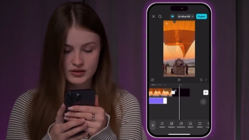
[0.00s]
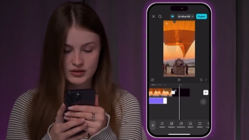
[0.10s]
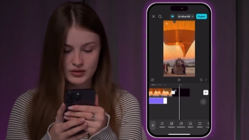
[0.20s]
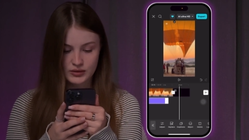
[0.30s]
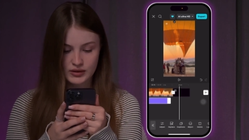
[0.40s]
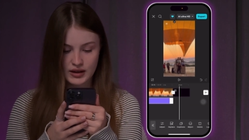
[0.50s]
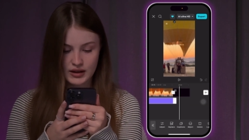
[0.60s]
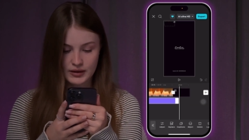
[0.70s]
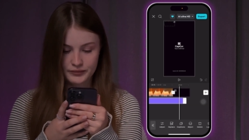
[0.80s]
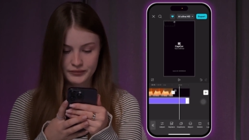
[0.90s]
to
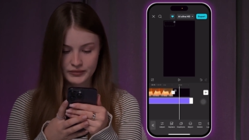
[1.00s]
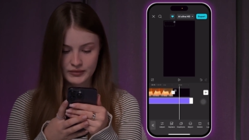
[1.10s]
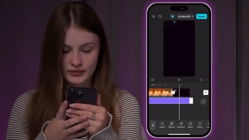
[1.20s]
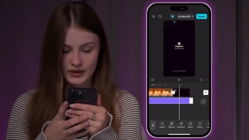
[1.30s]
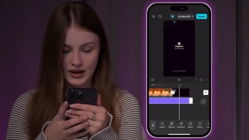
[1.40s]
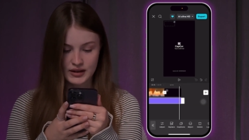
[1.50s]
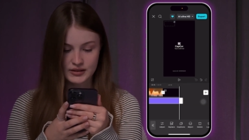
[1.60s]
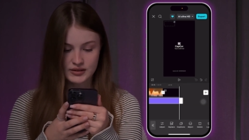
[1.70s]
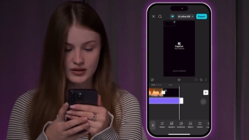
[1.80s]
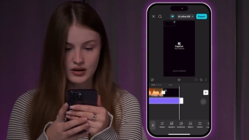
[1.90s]
the
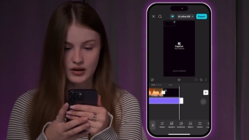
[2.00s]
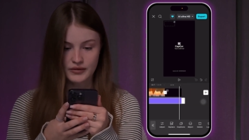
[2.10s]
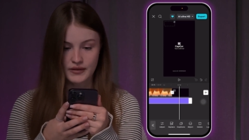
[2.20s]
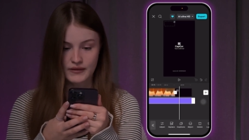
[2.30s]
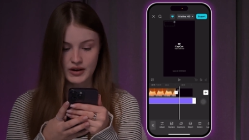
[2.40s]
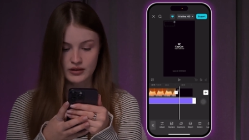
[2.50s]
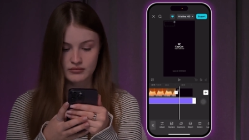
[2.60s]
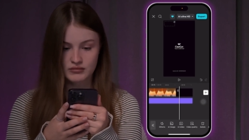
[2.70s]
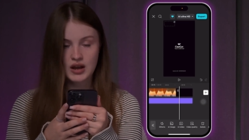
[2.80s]
end of the video.